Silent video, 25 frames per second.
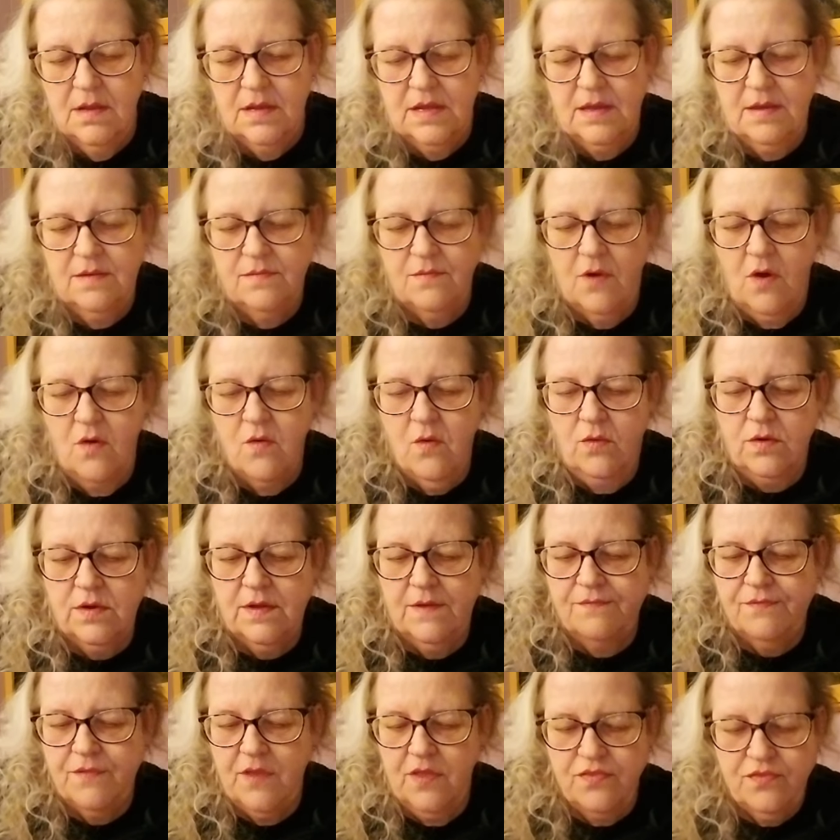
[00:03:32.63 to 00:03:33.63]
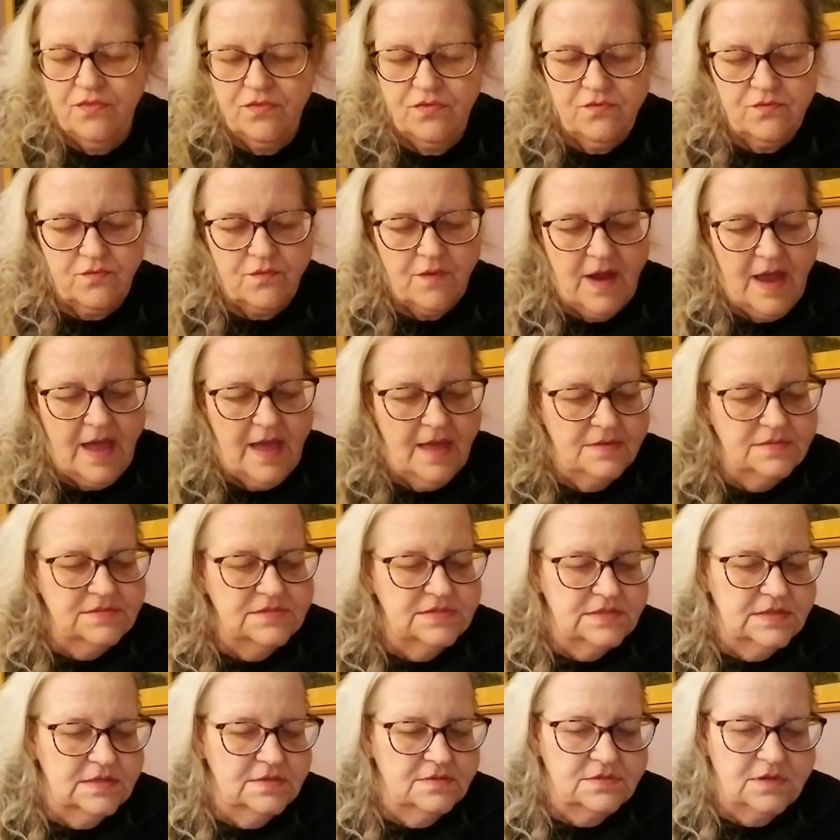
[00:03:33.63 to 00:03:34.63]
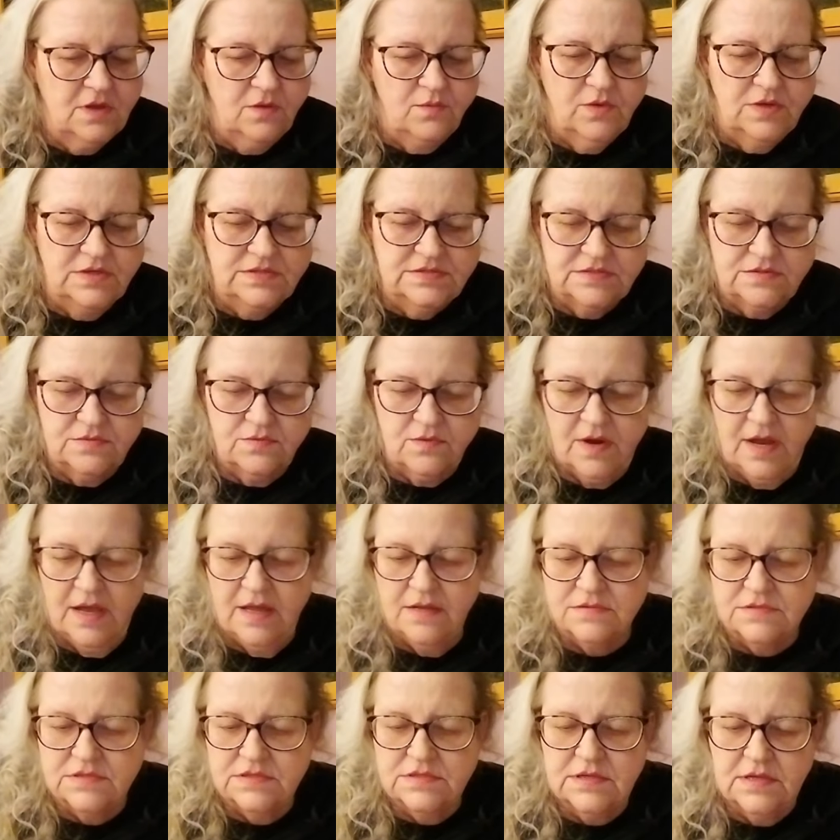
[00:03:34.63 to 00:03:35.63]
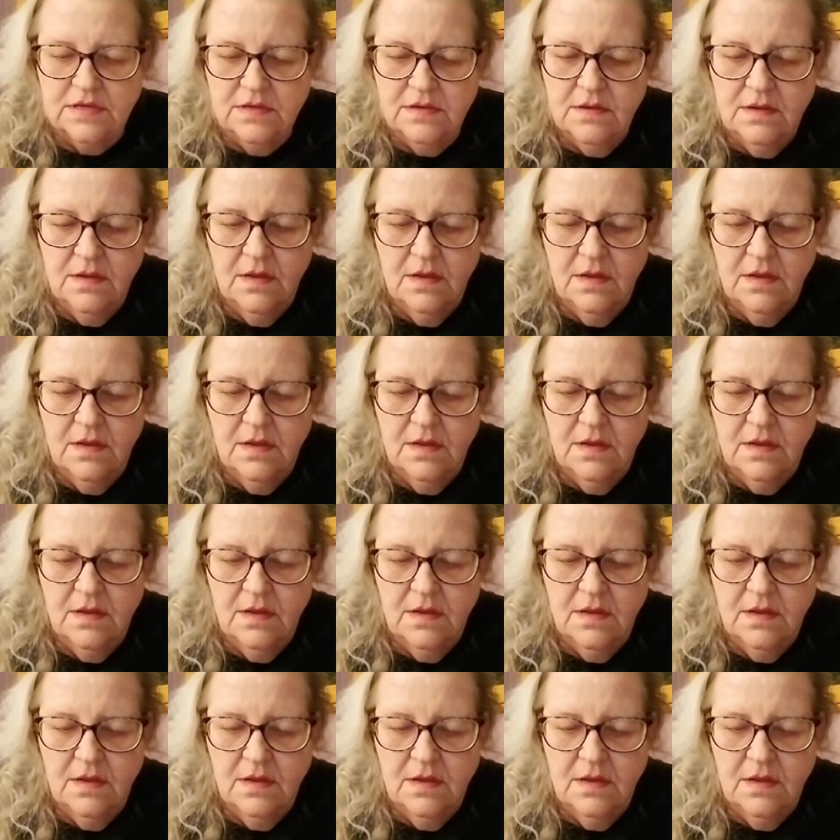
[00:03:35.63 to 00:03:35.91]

Get hold of the threads. There's always threads.